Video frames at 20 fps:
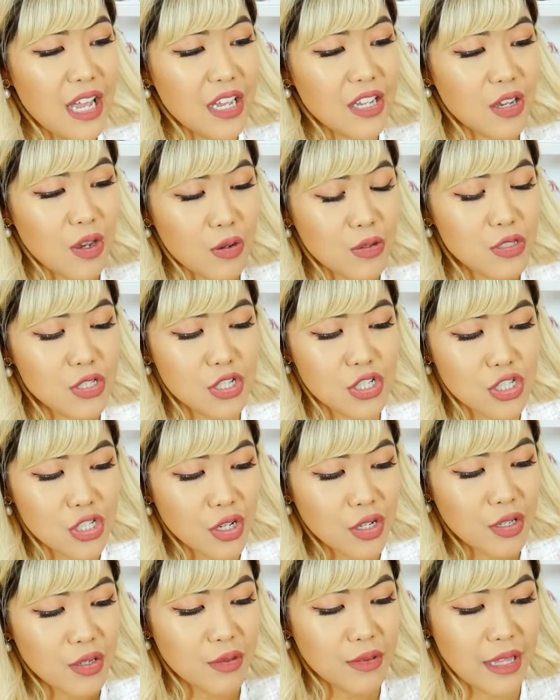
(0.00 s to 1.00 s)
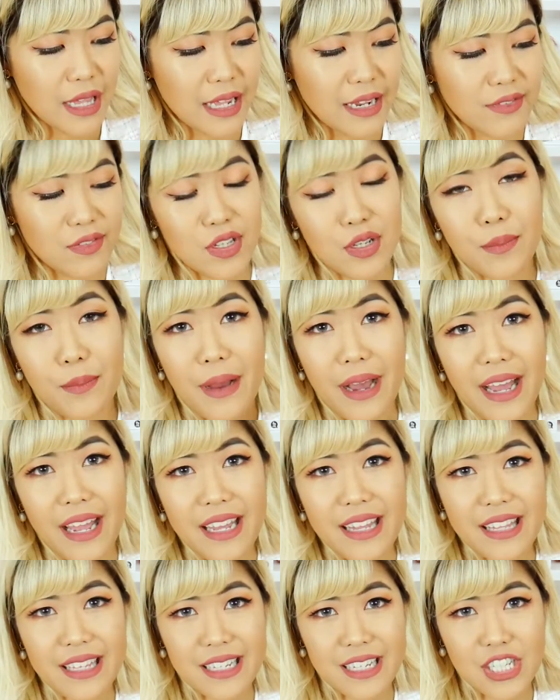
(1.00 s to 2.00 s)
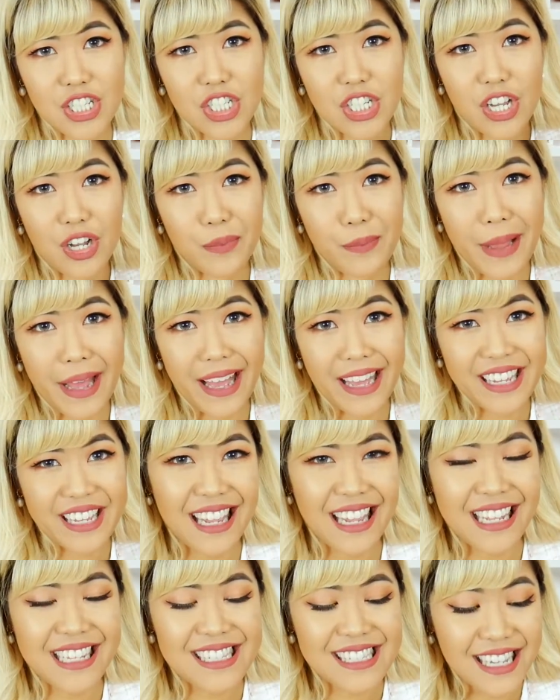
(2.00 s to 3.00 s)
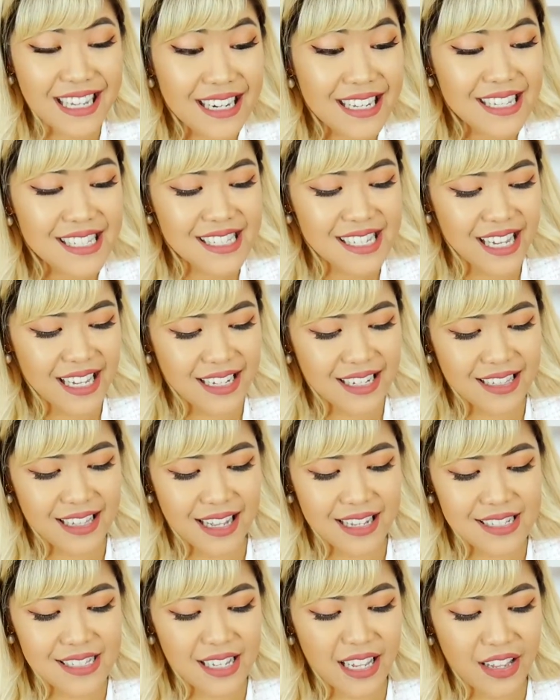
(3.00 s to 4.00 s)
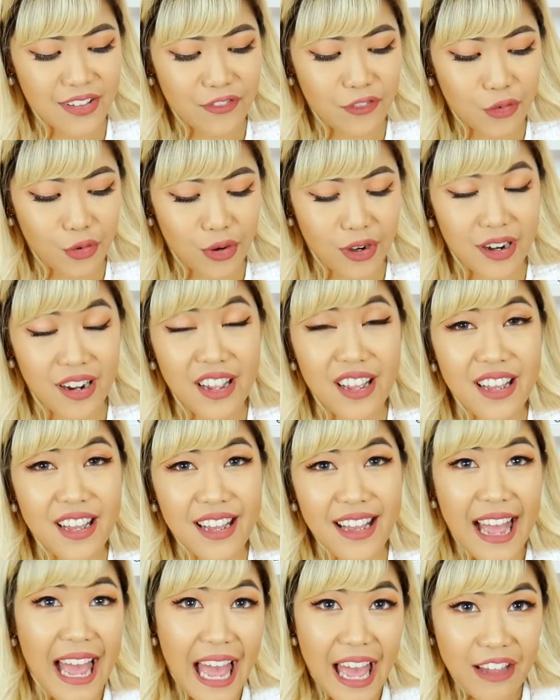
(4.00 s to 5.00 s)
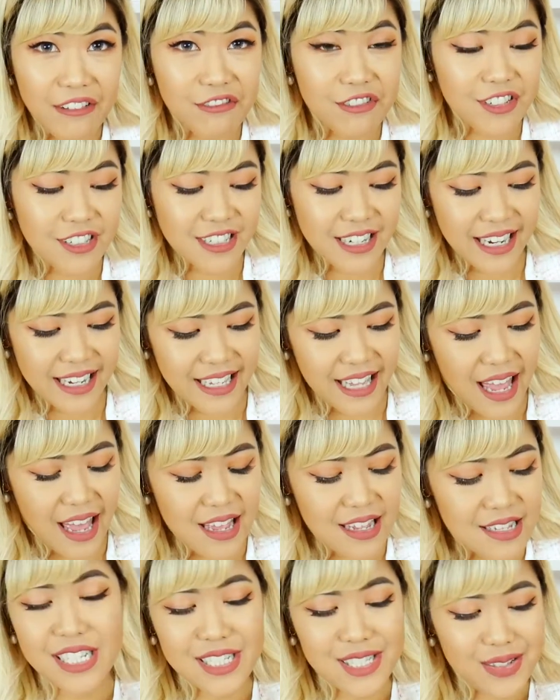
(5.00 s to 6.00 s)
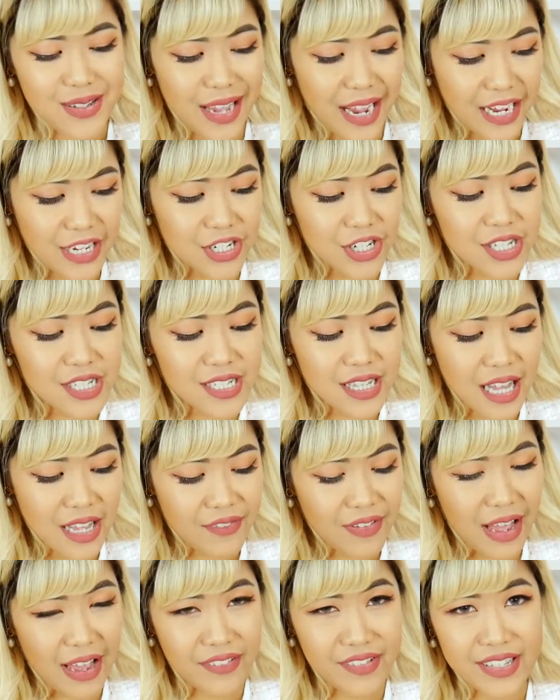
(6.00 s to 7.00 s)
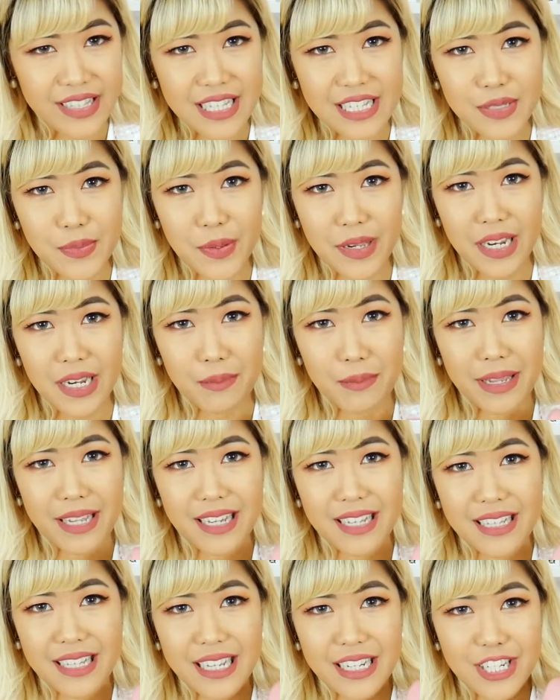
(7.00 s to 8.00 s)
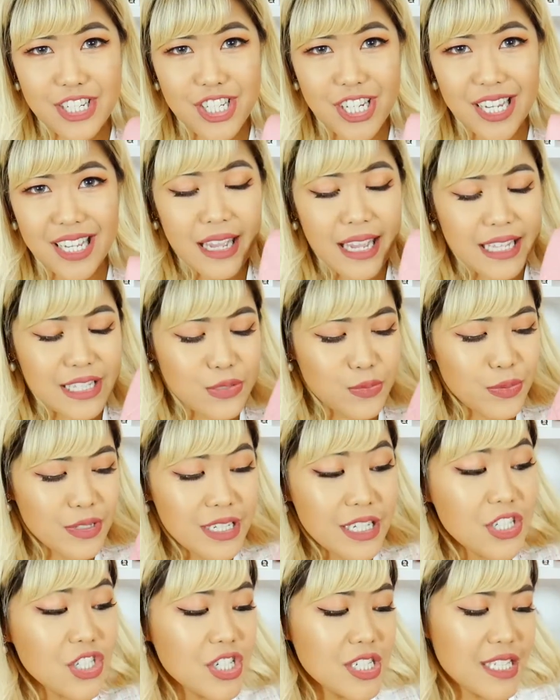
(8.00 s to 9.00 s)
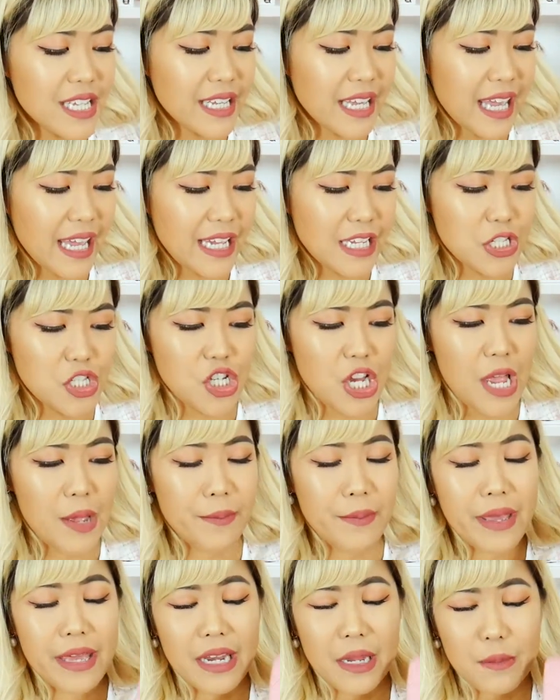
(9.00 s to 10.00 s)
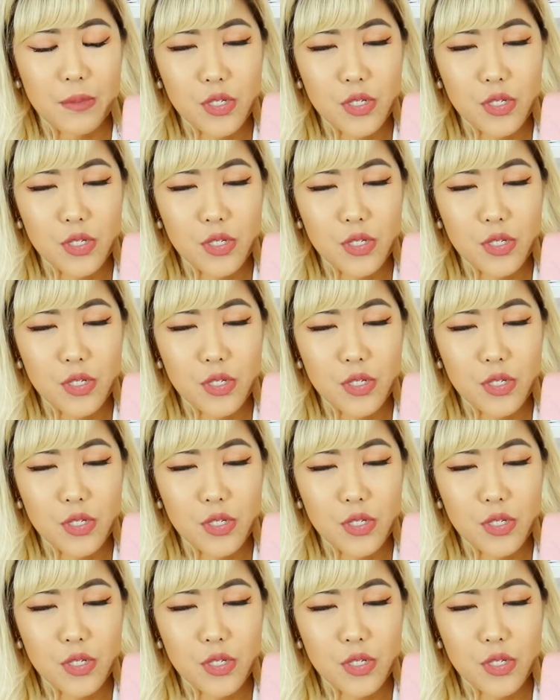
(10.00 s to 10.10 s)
goes to show you that if you buy like a Chanel bag, it's gonna stay a classic forever, I guess. So yeah, I just love having this one in my collection. It's really just like a gem, and I'm